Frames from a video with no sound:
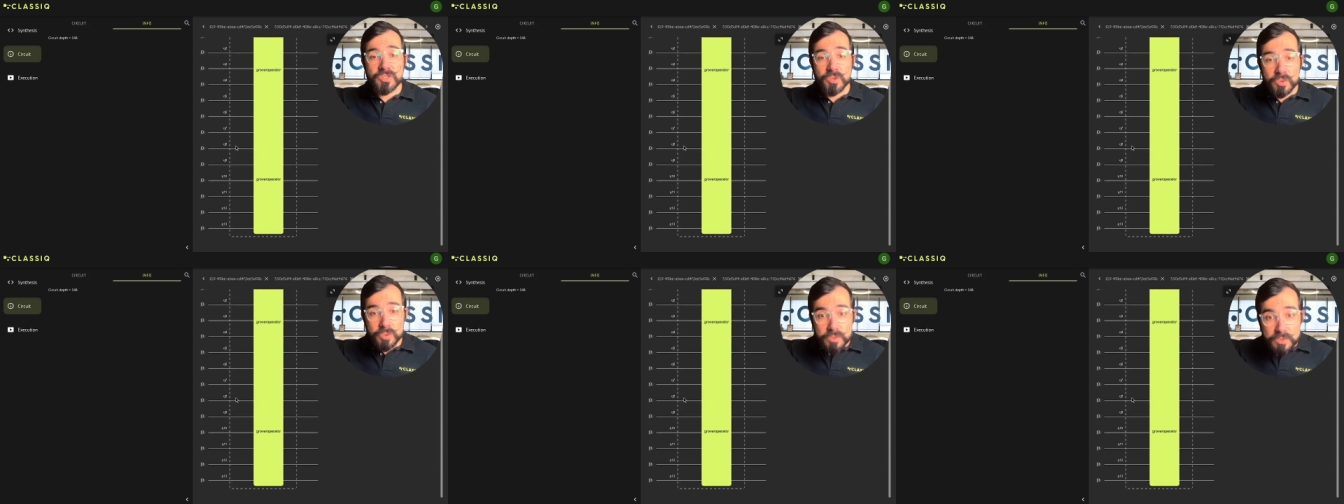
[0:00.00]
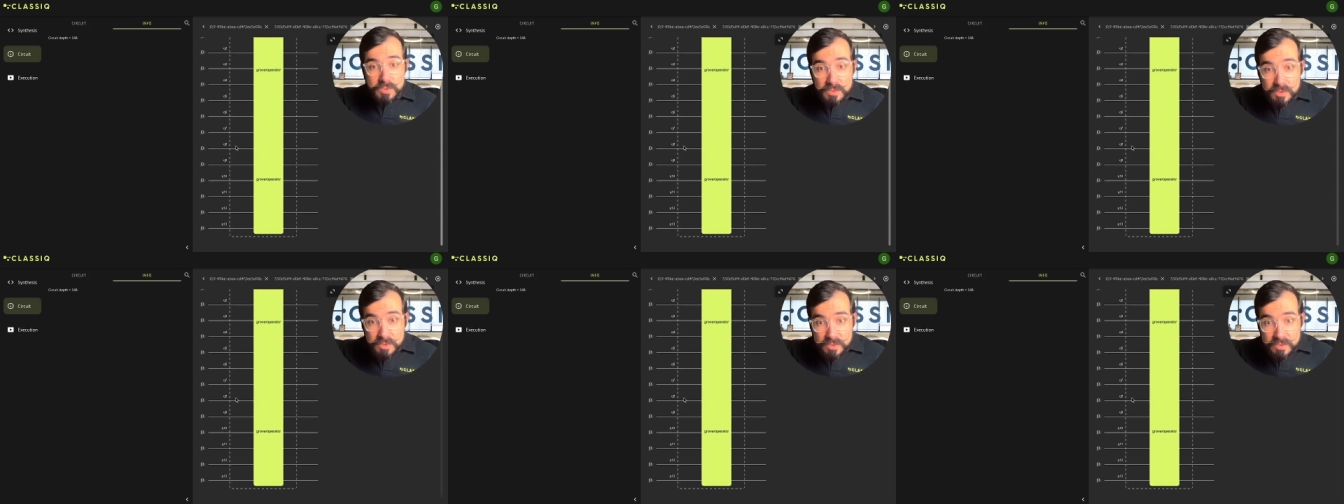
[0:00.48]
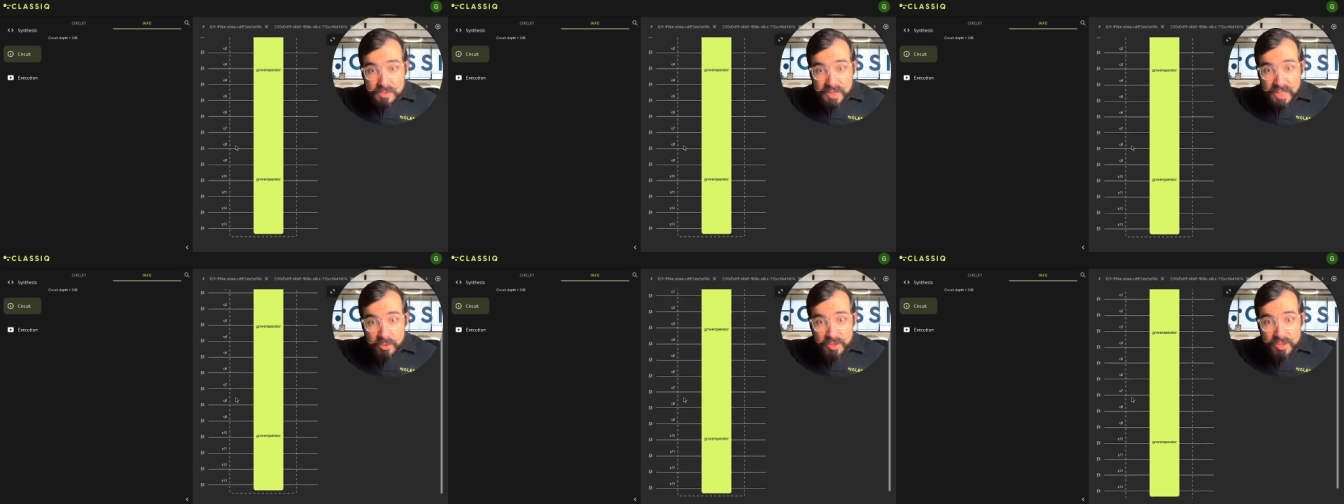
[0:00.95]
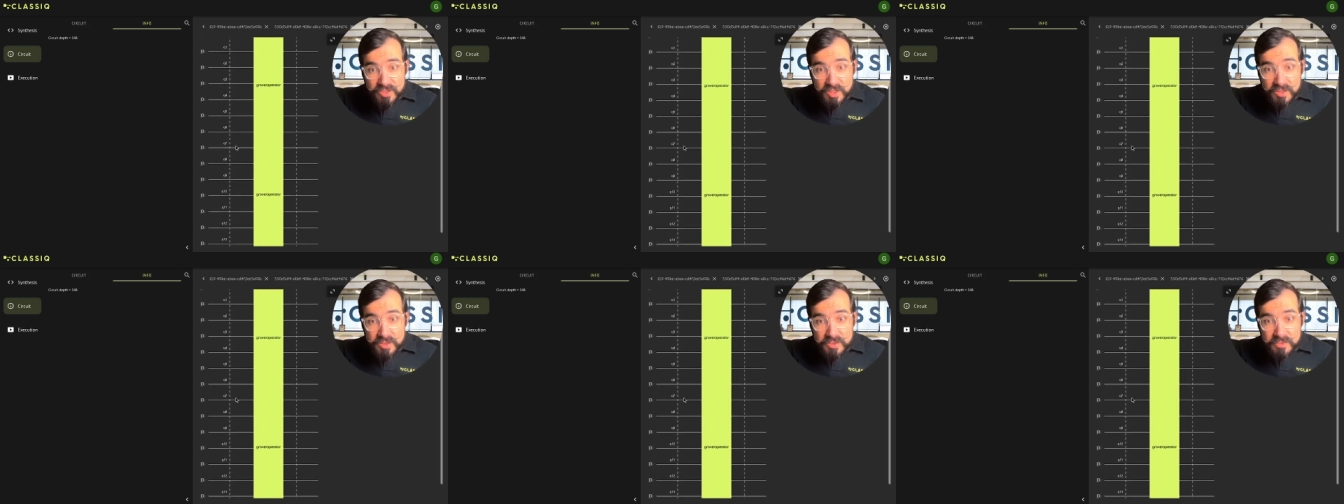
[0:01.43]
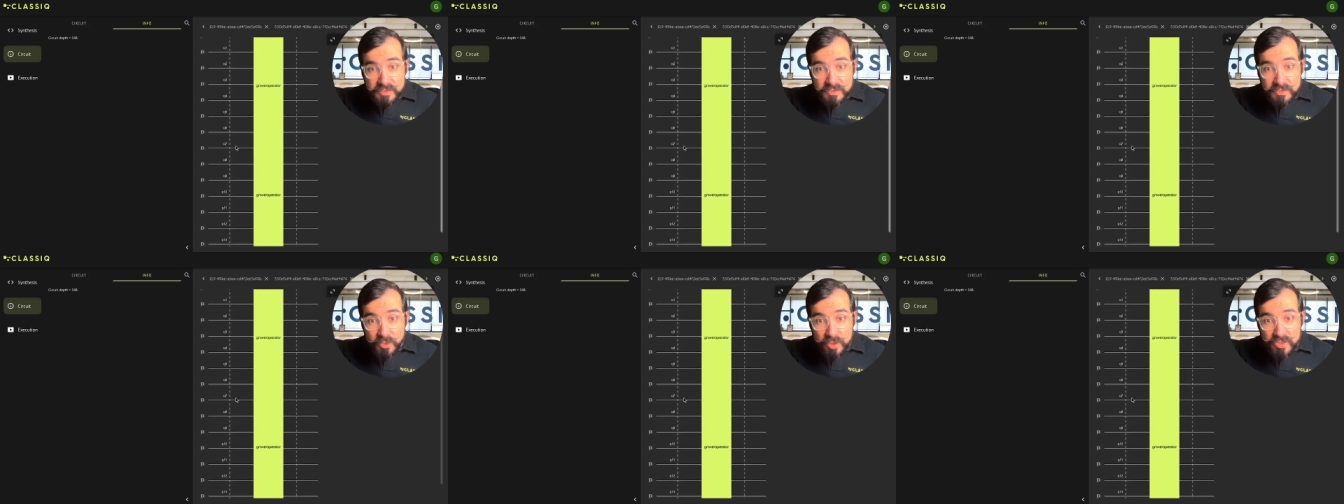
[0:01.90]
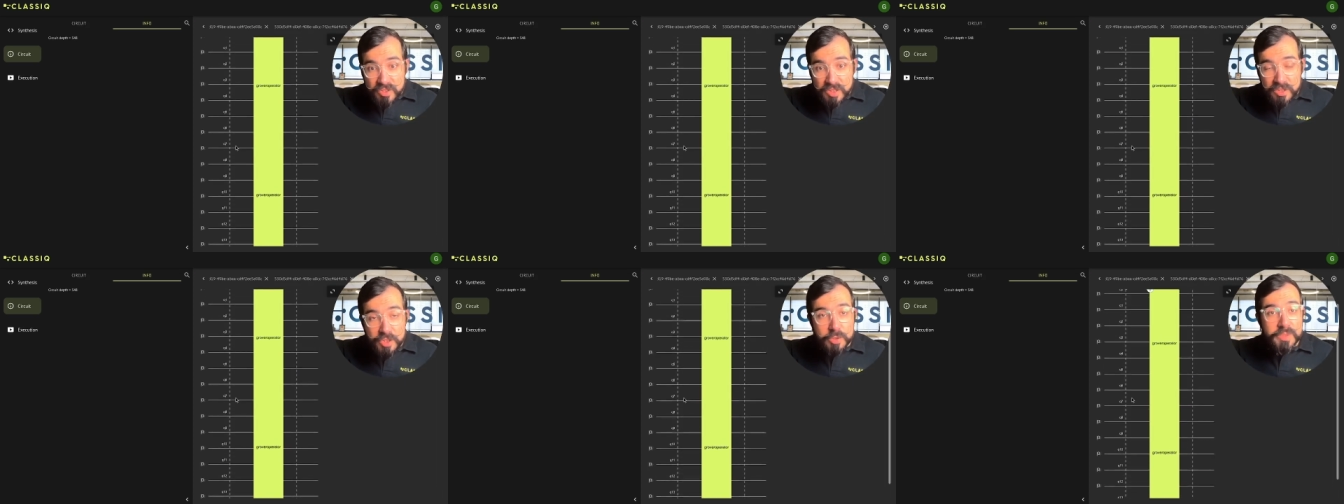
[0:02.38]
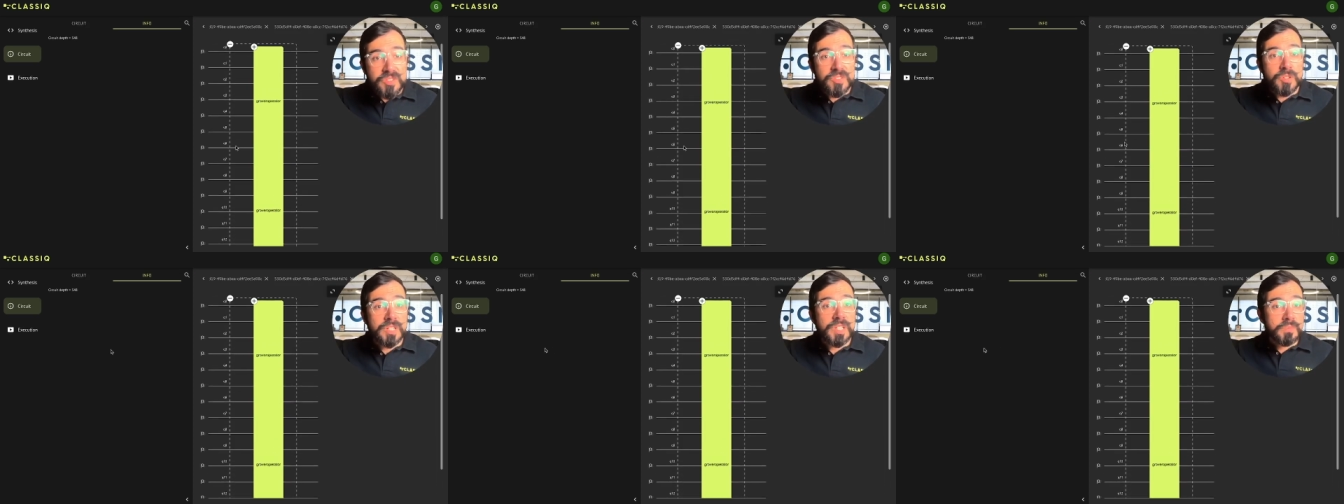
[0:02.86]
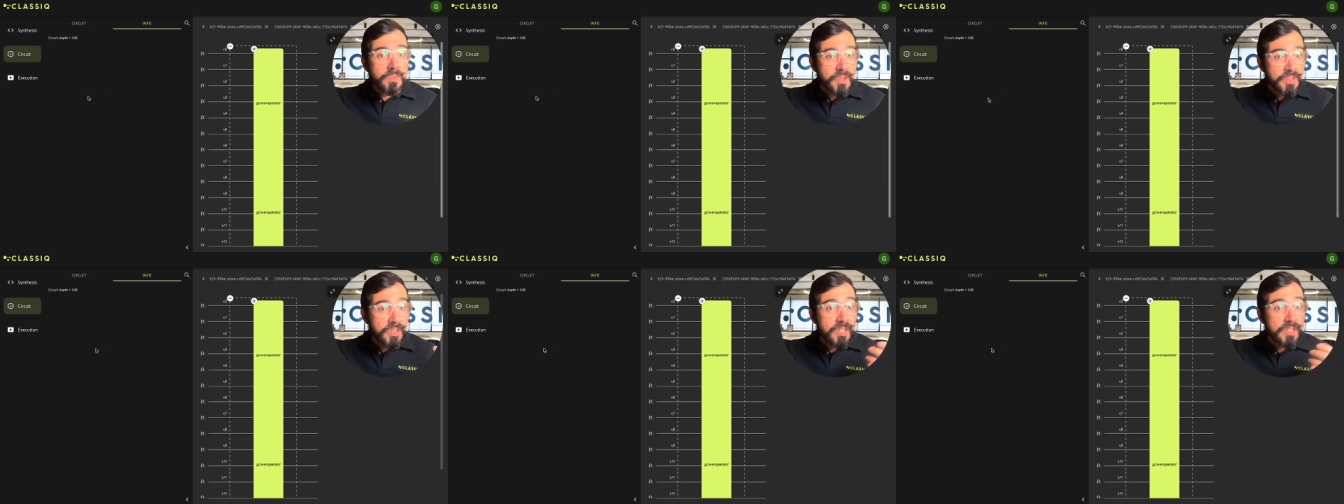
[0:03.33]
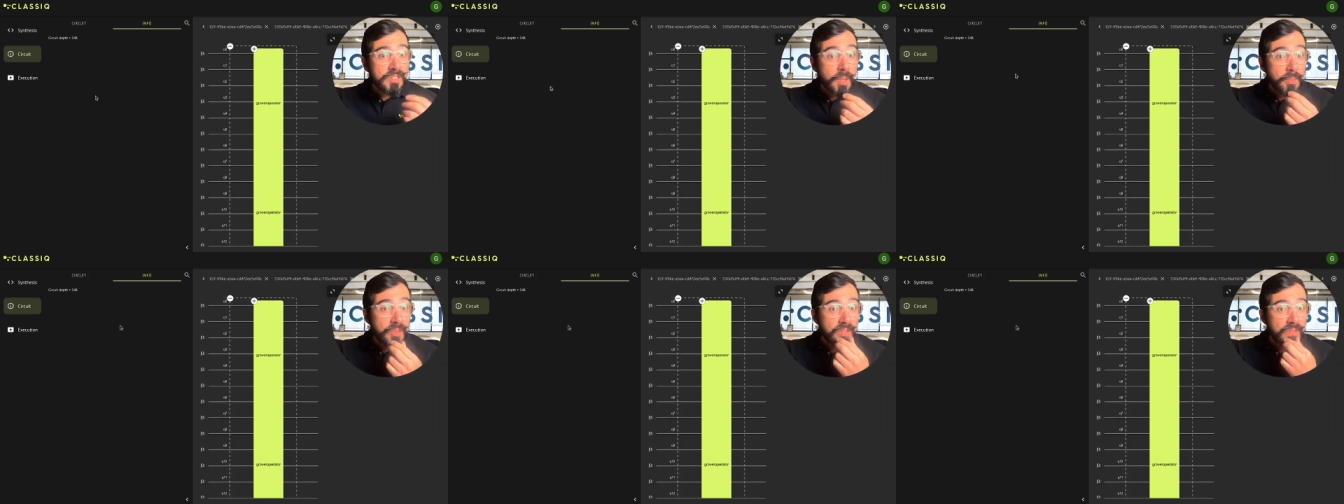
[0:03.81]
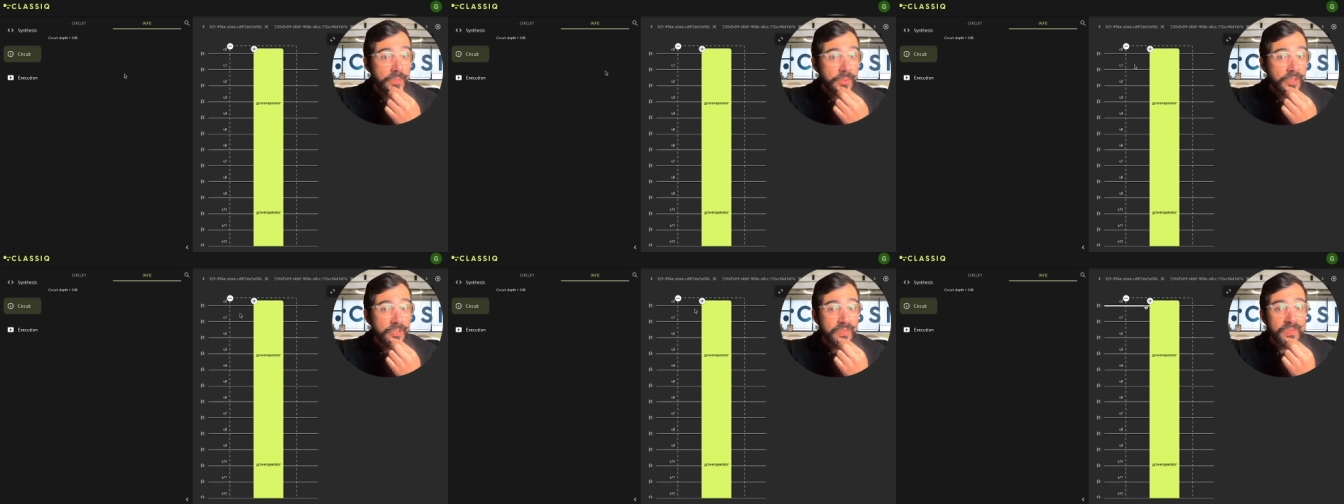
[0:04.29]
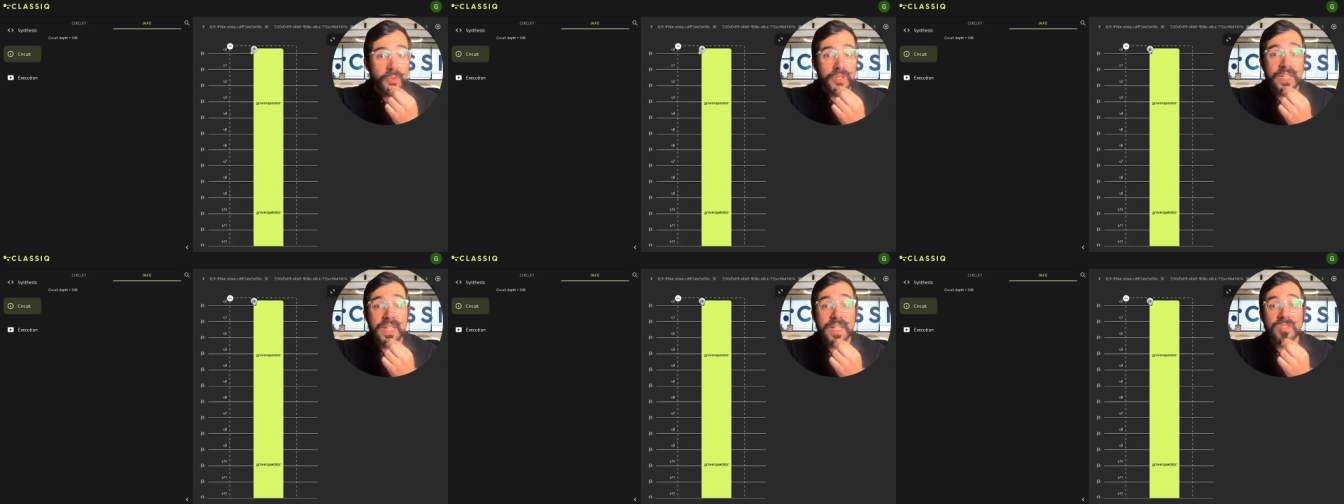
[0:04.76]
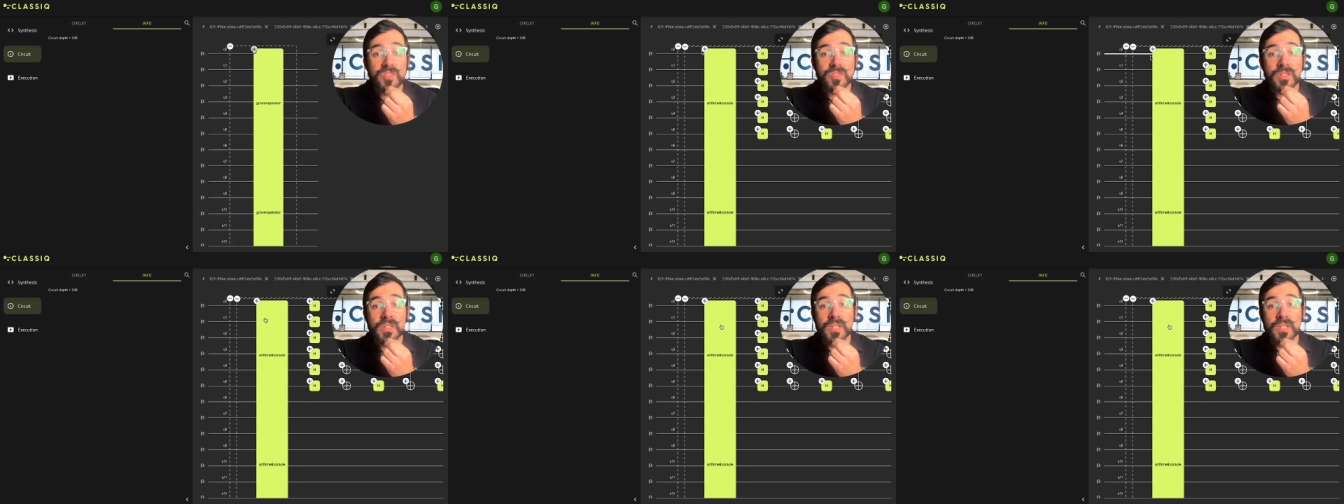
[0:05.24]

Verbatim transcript: So that was a 14 qubit circuit with a depth of 348.